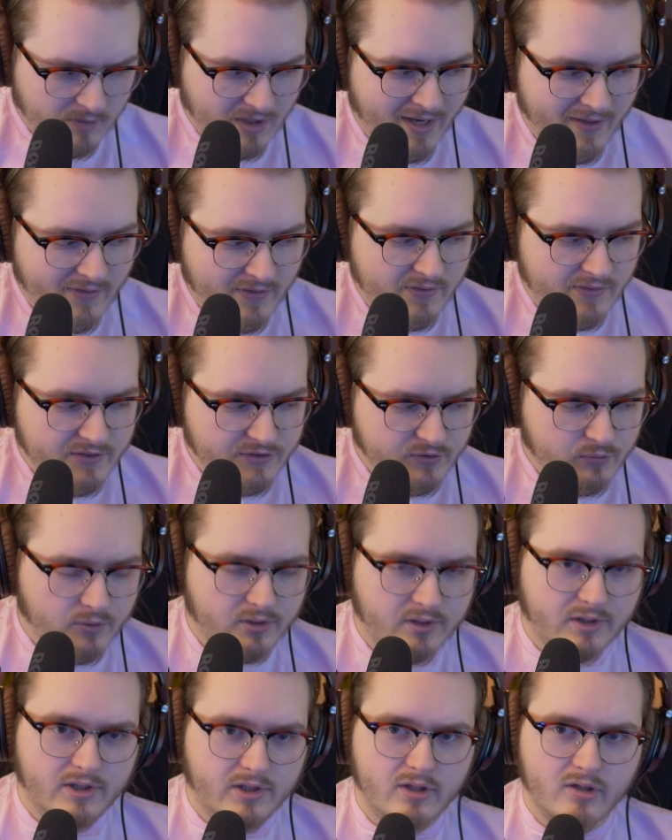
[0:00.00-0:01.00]
and then this
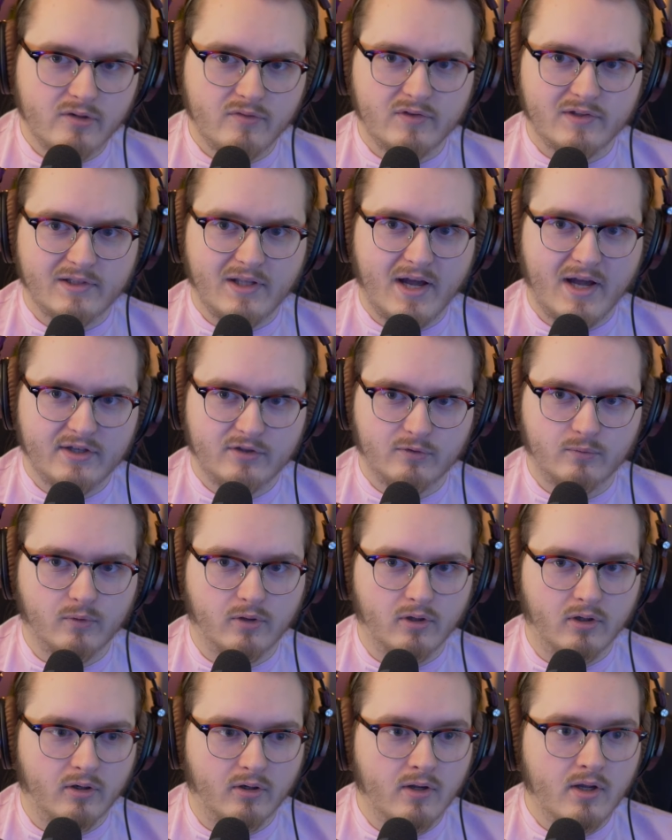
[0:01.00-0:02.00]
one here, this last
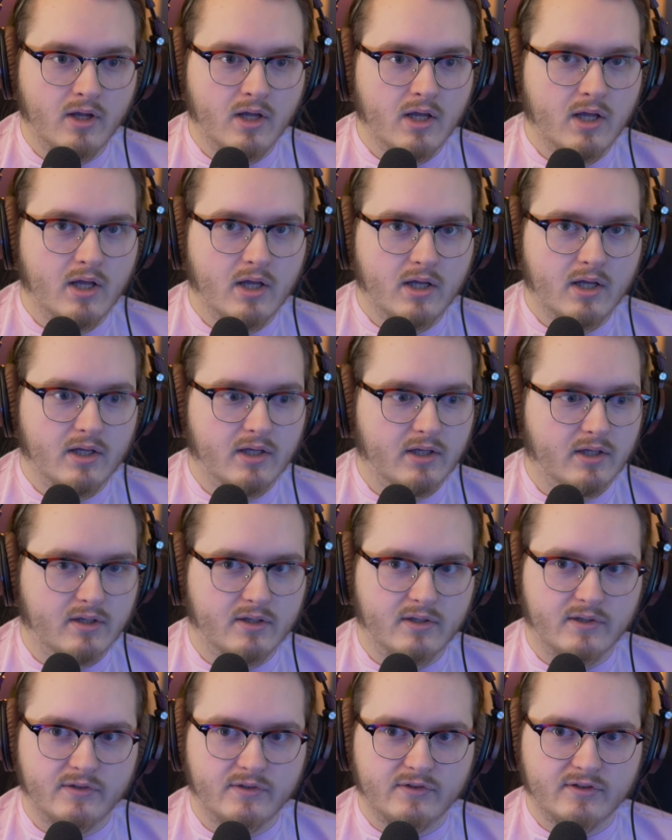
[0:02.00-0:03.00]
one
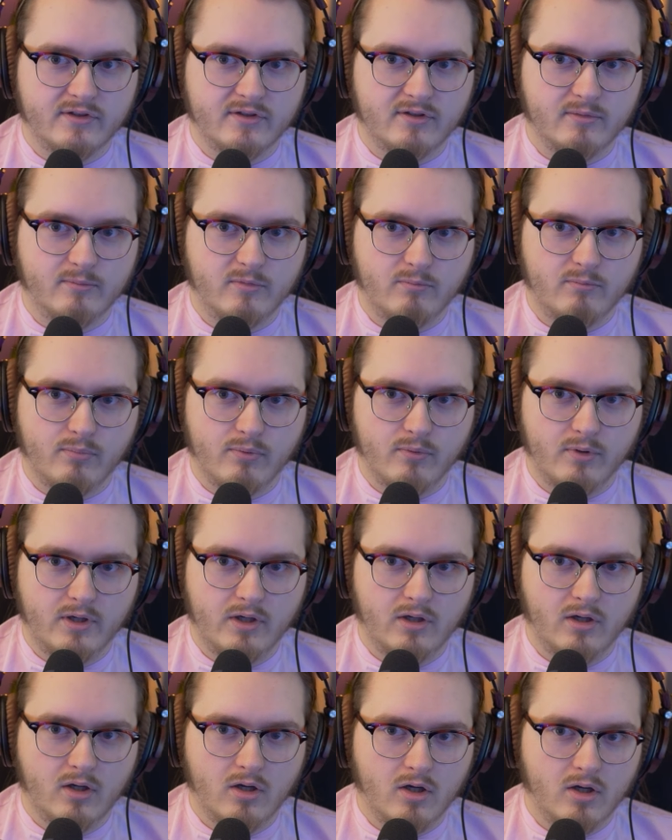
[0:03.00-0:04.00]
is, let me
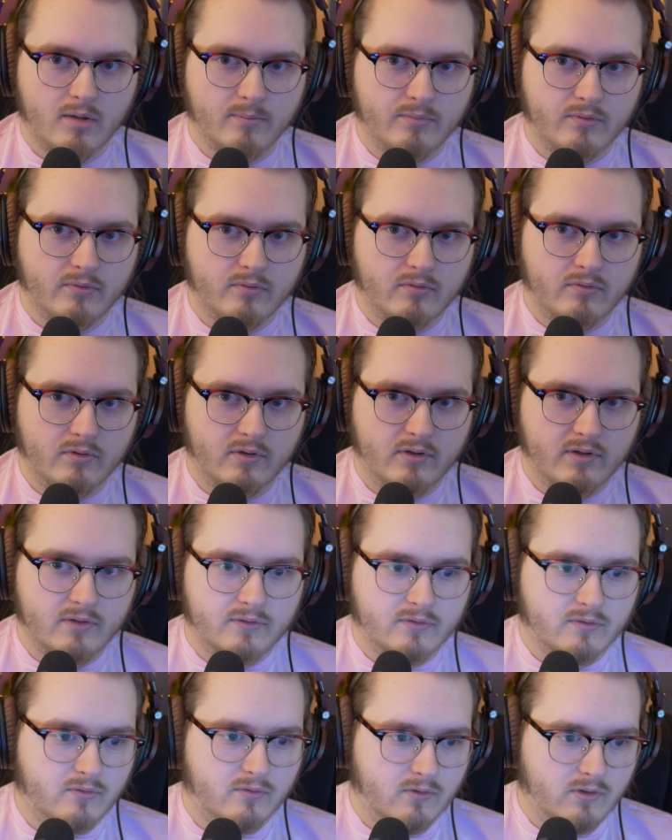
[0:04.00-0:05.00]
bring up
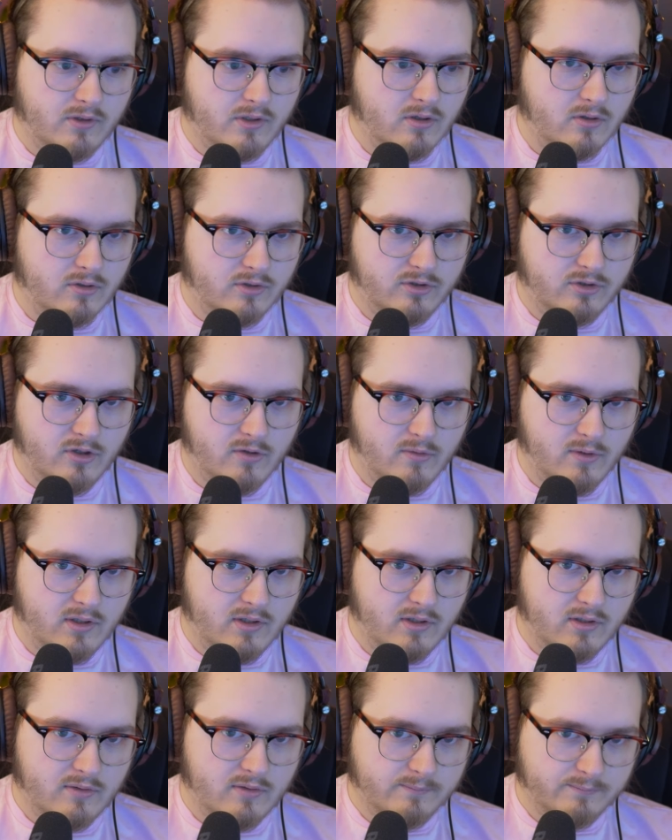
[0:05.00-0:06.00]
Discord here to show it.
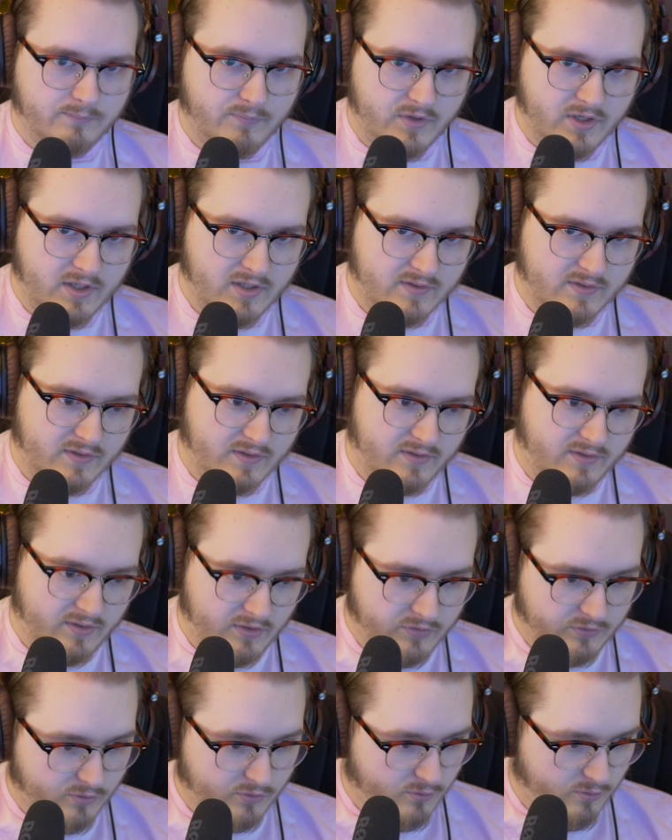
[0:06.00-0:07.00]
It is a
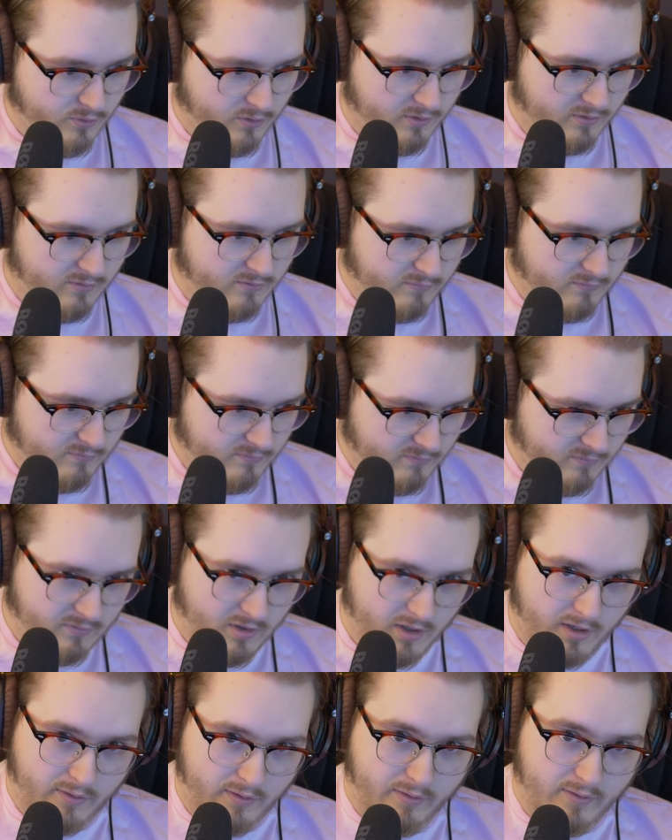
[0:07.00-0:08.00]
Discord
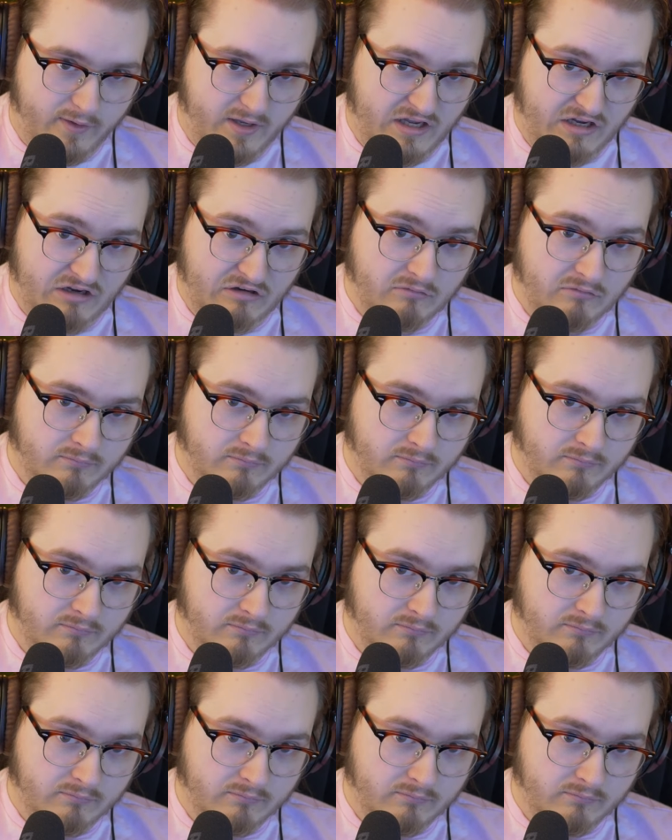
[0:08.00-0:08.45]
uh, thing.